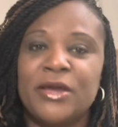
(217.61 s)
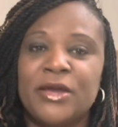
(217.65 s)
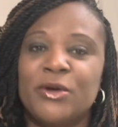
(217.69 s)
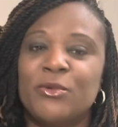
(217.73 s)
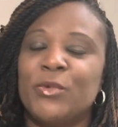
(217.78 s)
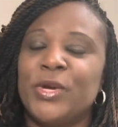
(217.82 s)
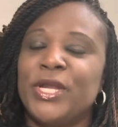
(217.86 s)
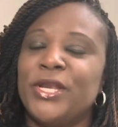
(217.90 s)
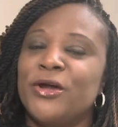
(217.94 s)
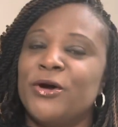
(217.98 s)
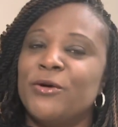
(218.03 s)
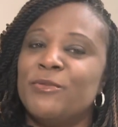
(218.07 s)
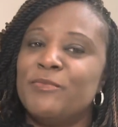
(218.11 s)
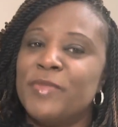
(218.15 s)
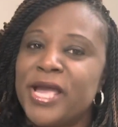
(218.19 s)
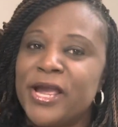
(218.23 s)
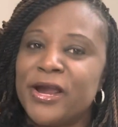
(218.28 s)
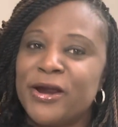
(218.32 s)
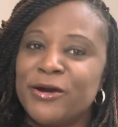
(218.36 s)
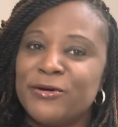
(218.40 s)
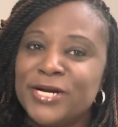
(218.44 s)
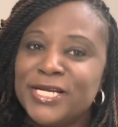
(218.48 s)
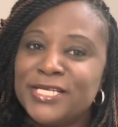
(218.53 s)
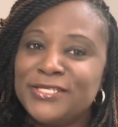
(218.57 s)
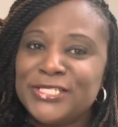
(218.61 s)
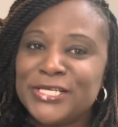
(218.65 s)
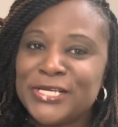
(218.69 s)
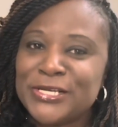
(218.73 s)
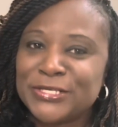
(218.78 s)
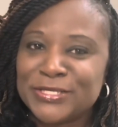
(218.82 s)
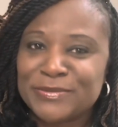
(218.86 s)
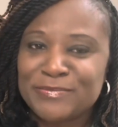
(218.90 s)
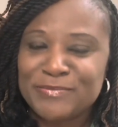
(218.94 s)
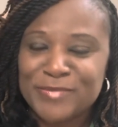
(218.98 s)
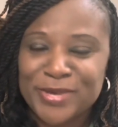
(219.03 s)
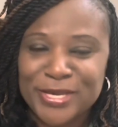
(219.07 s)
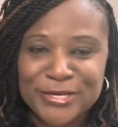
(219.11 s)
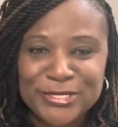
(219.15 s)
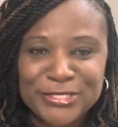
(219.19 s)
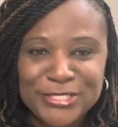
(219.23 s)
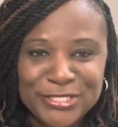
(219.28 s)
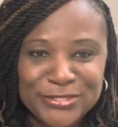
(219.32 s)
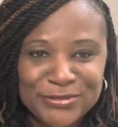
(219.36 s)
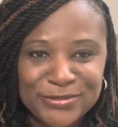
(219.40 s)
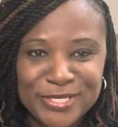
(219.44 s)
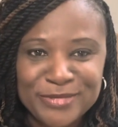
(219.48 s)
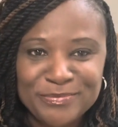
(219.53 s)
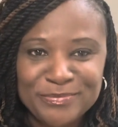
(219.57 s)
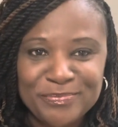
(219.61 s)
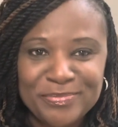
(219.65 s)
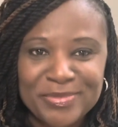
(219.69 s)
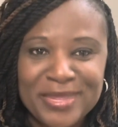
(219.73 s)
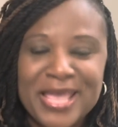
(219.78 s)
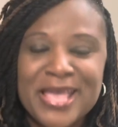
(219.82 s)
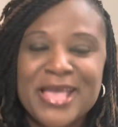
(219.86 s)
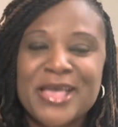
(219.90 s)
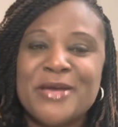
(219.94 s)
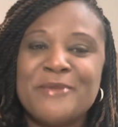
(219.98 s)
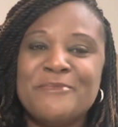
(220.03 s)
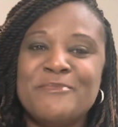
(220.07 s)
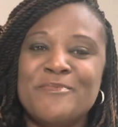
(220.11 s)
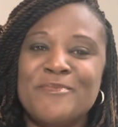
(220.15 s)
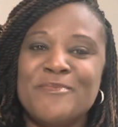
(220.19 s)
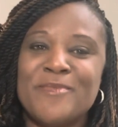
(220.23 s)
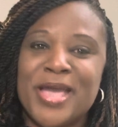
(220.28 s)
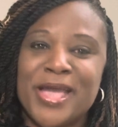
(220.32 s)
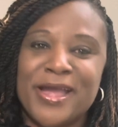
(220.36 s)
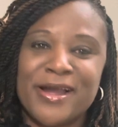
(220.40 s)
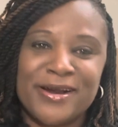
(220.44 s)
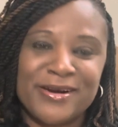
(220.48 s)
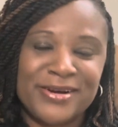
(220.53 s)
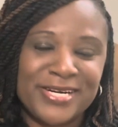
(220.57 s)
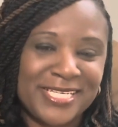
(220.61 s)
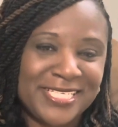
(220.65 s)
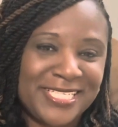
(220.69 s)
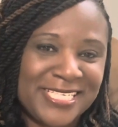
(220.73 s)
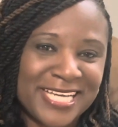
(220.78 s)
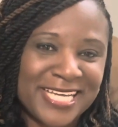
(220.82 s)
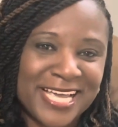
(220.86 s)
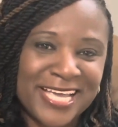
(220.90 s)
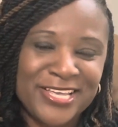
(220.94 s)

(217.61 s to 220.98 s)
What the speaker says: We know marriage is ministry. Marriage,